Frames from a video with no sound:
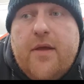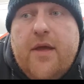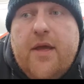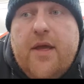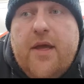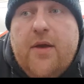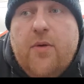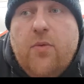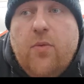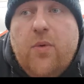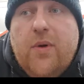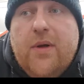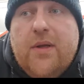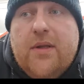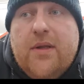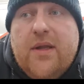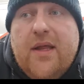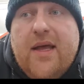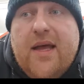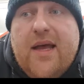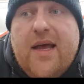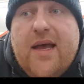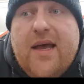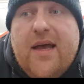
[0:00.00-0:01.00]
it will
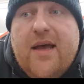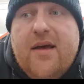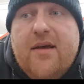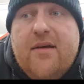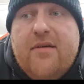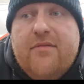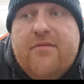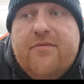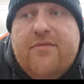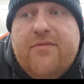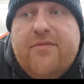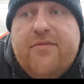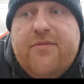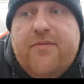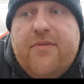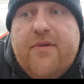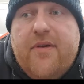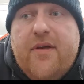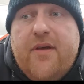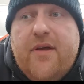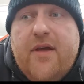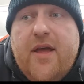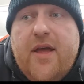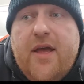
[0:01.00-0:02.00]
have
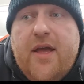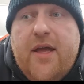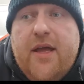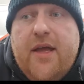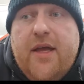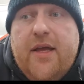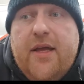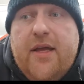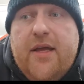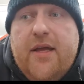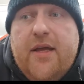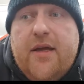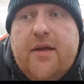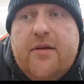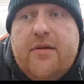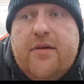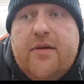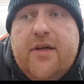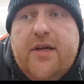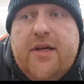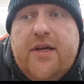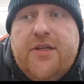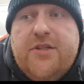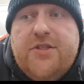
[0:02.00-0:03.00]
a
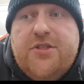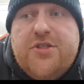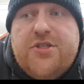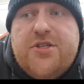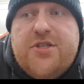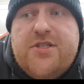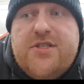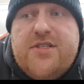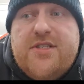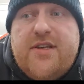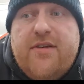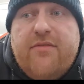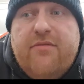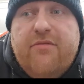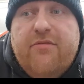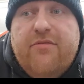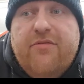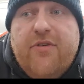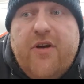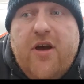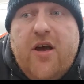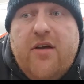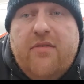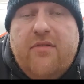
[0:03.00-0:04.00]
inch and
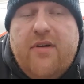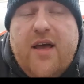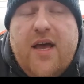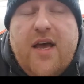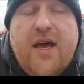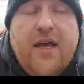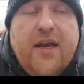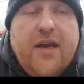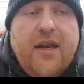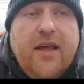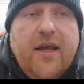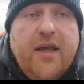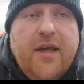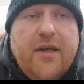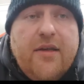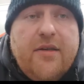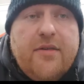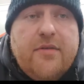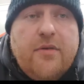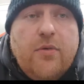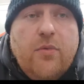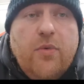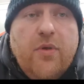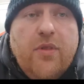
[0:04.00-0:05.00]
7.5 outlet
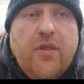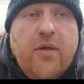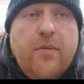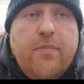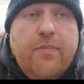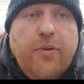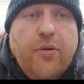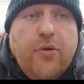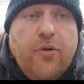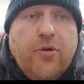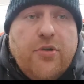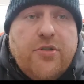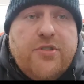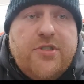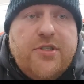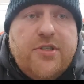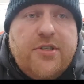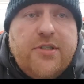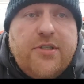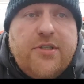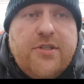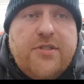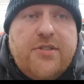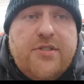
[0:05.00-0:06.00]
with a
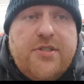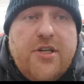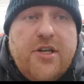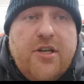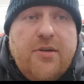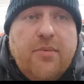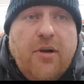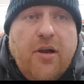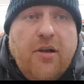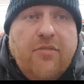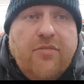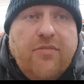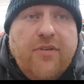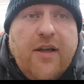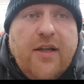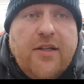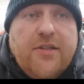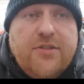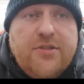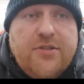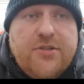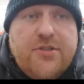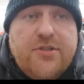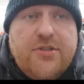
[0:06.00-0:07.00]
ported turbo
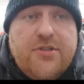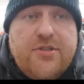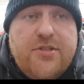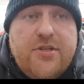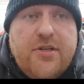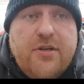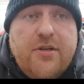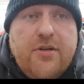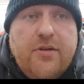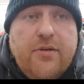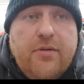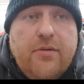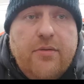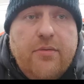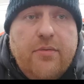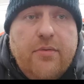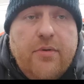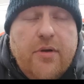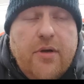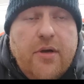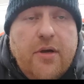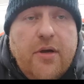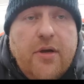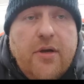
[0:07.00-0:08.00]
flange to
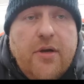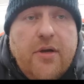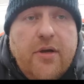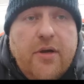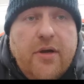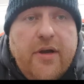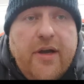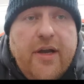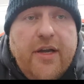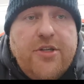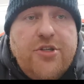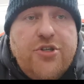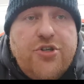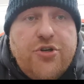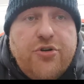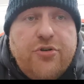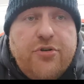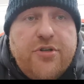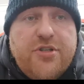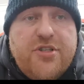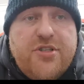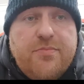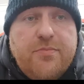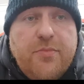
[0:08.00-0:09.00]

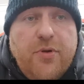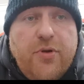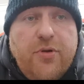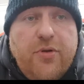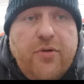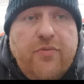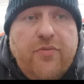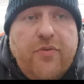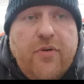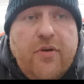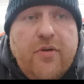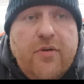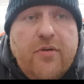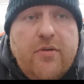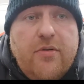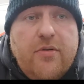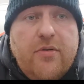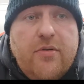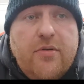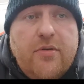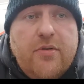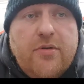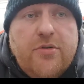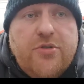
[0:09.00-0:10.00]
ensure a smooth
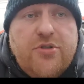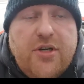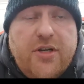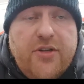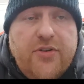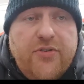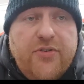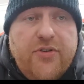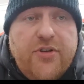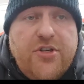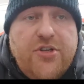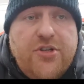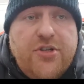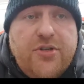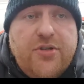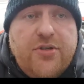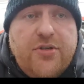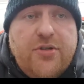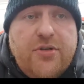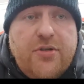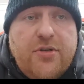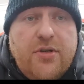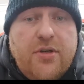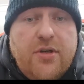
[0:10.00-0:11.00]

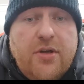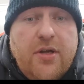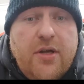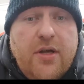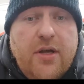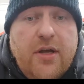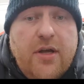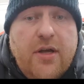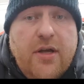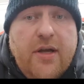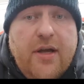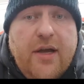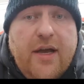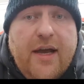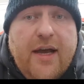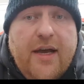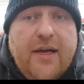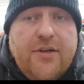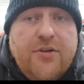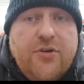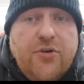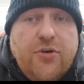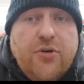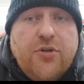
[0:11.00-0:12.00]
transition
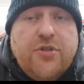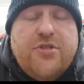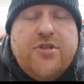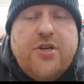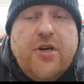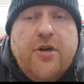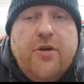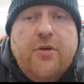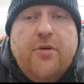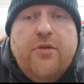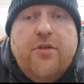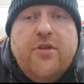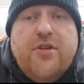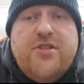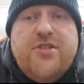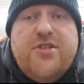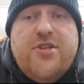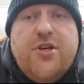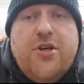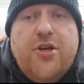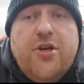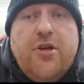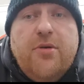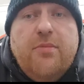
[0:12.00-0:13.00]
and also the
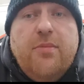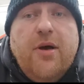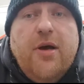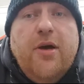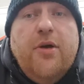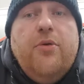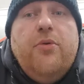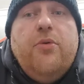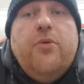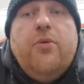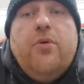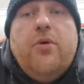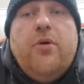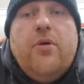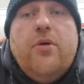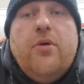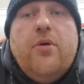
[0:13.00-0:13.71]
turbo